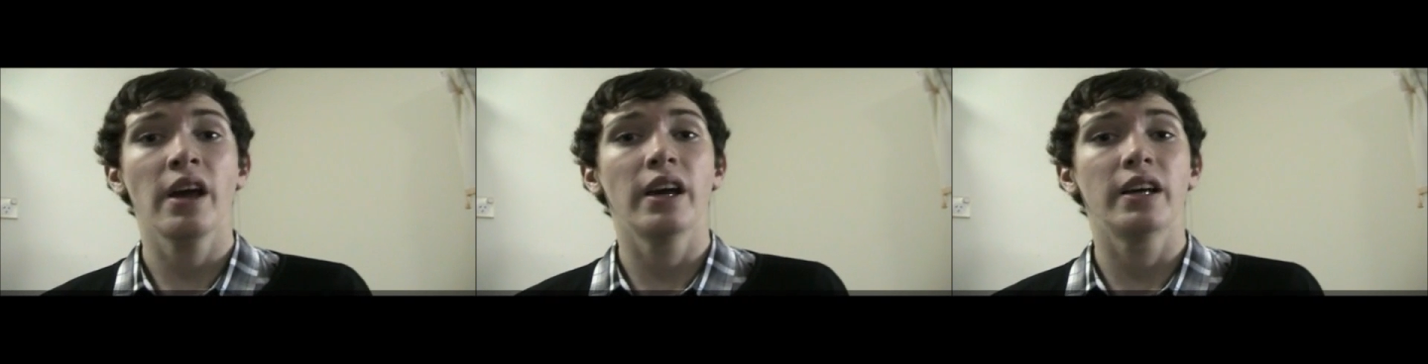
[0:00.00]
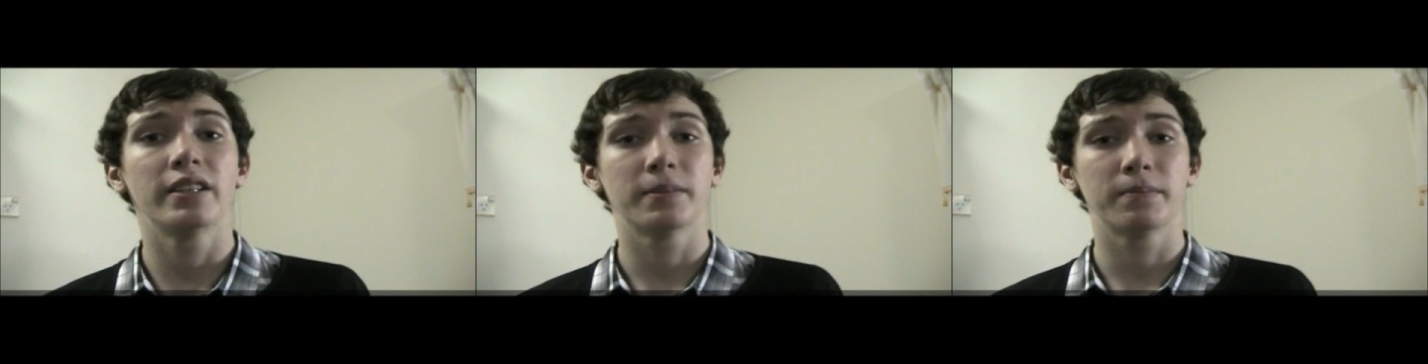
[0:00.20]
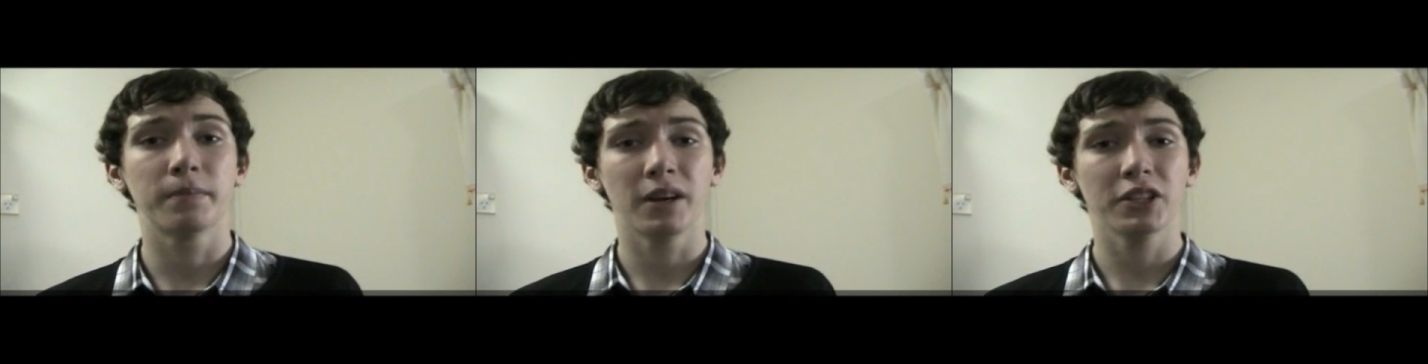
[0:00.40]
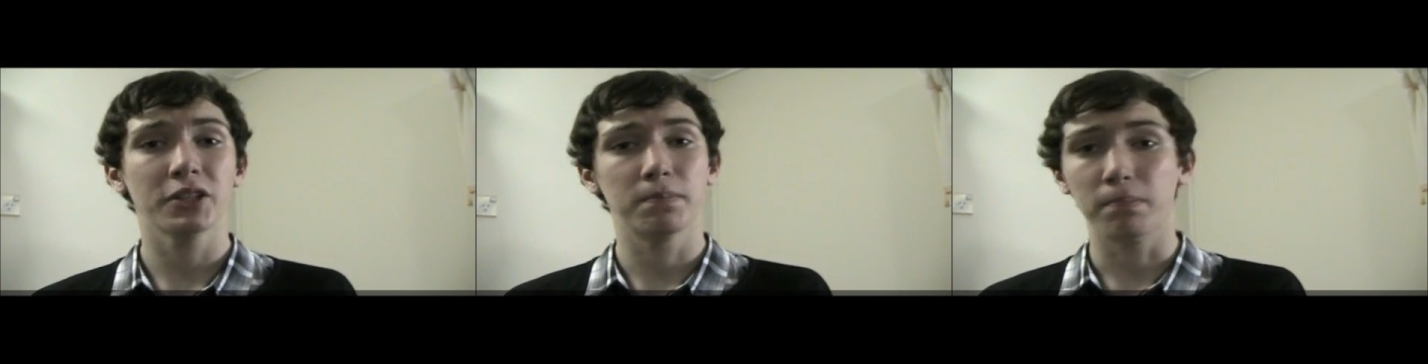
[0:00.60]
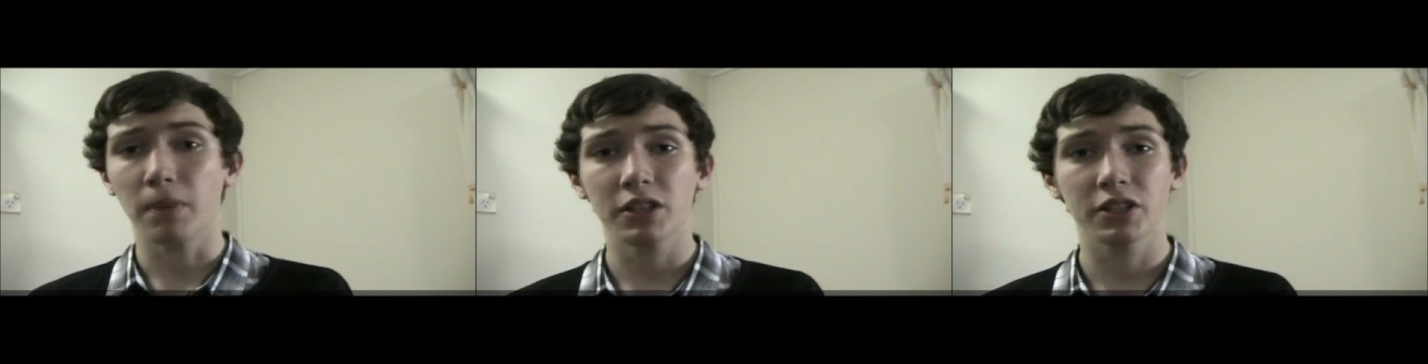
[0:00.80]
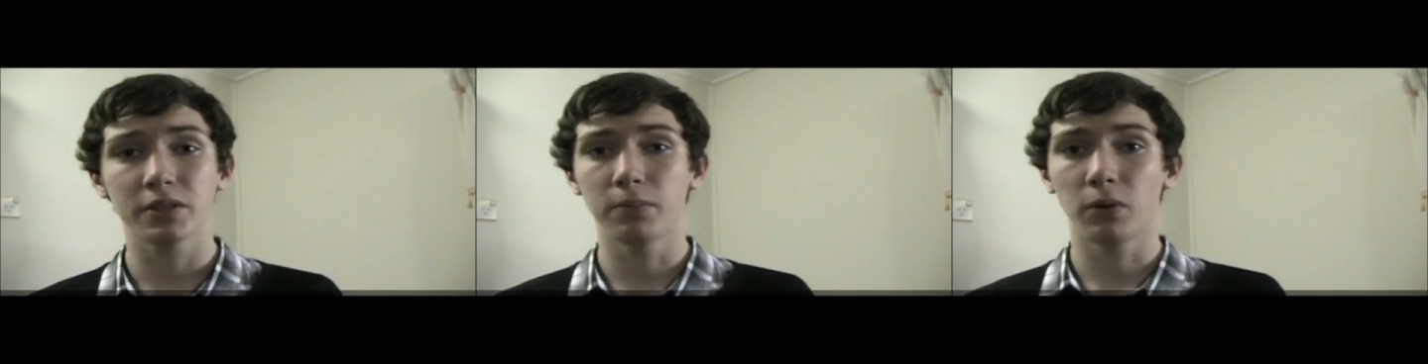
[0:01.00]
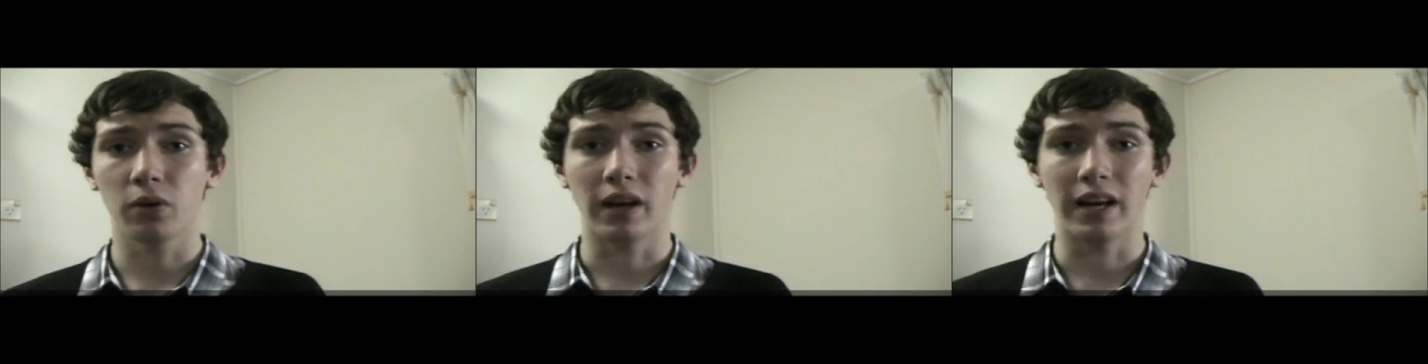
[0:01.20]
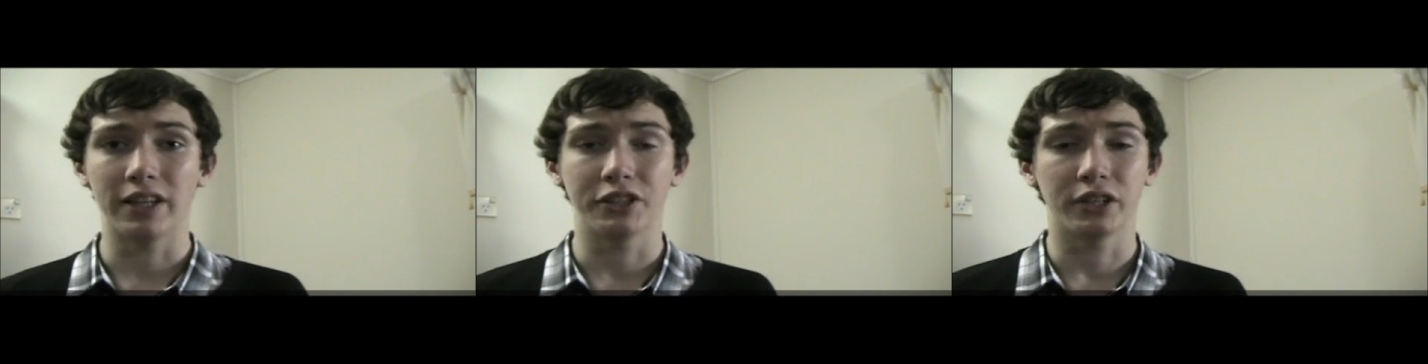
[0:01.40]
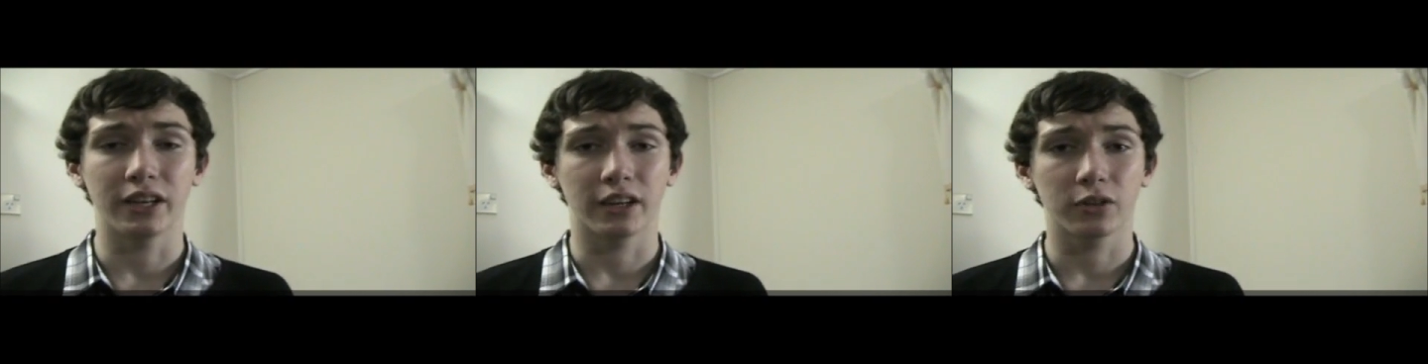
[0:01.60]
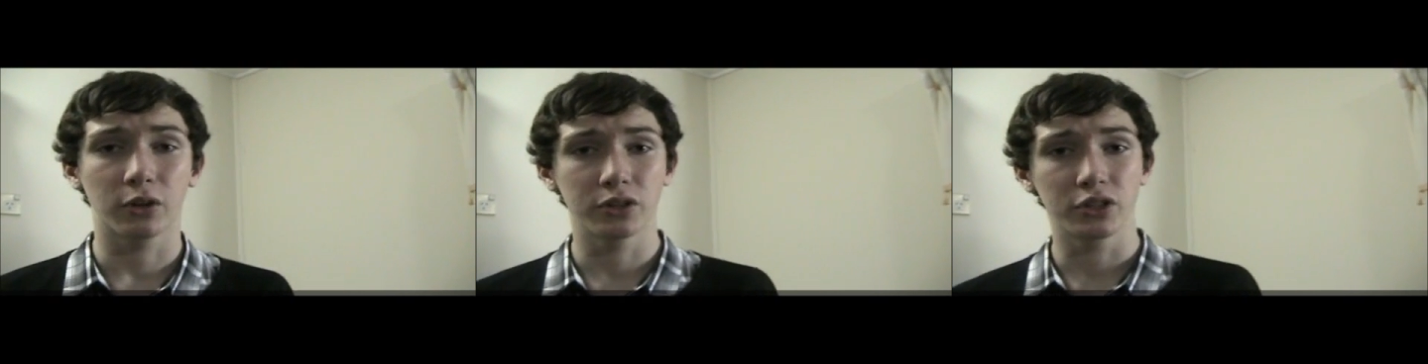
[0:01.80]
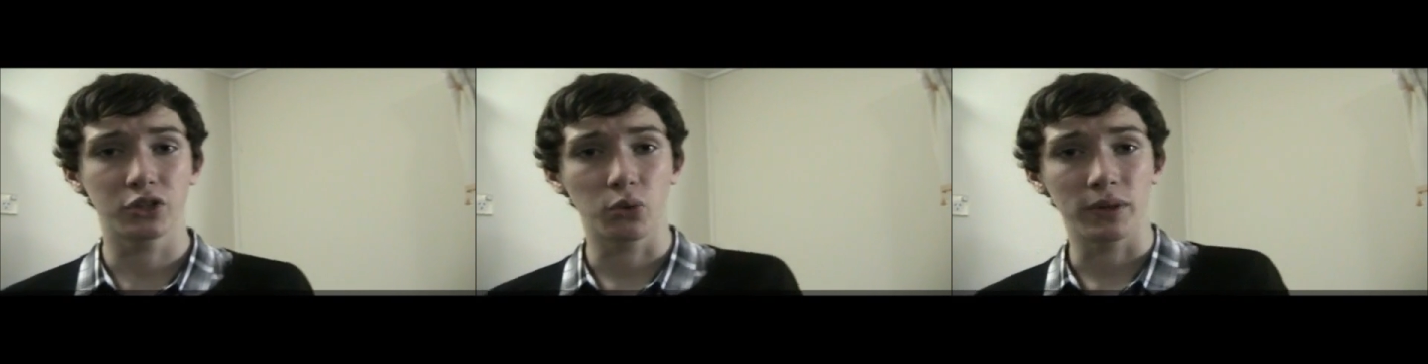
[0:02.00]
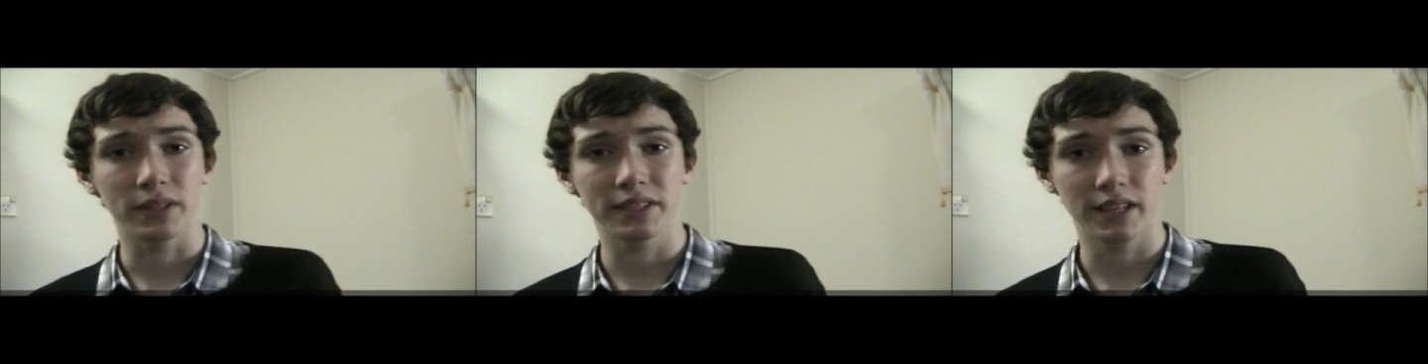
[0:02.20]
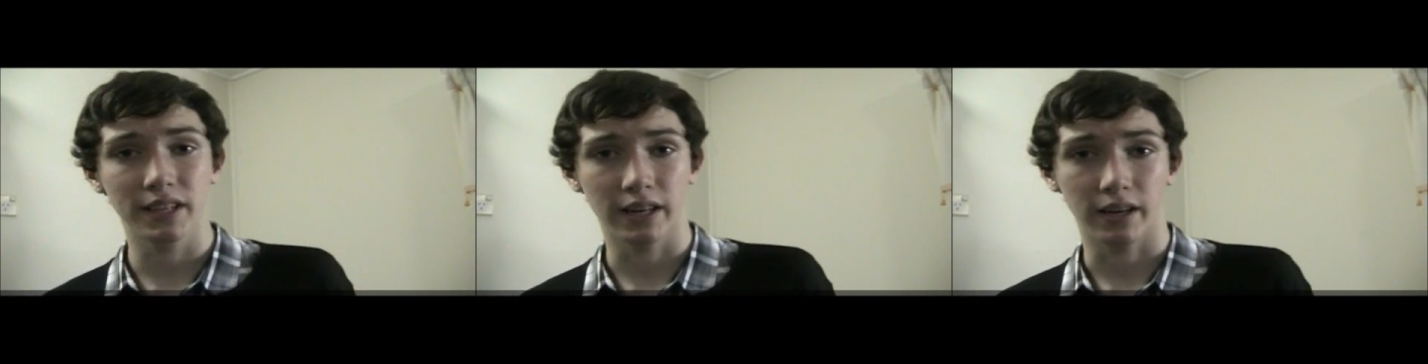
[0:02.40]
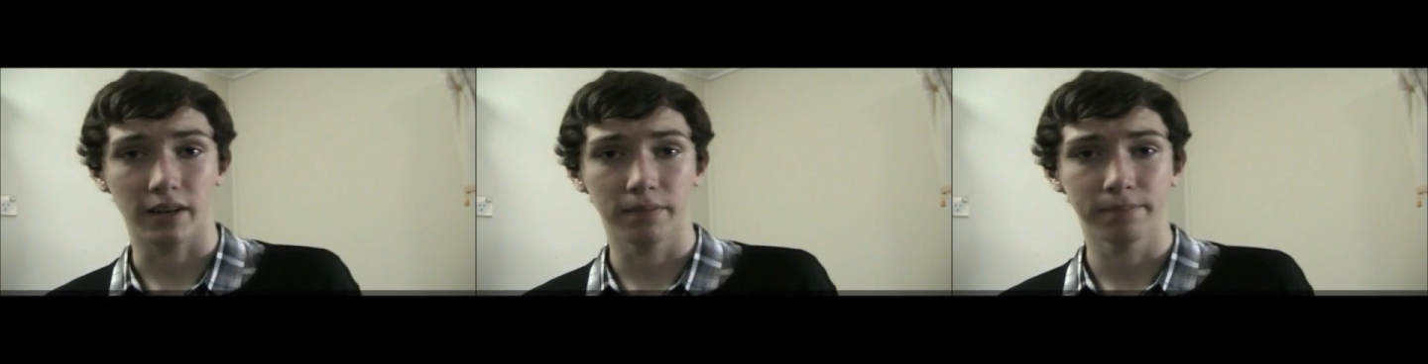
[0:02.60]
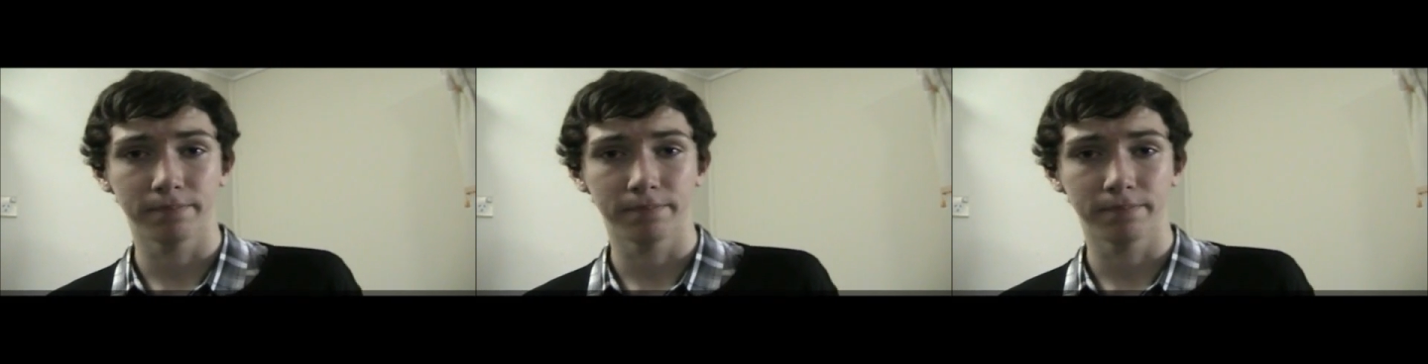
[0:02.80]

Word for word: is much, much smaller as you get closer to its center.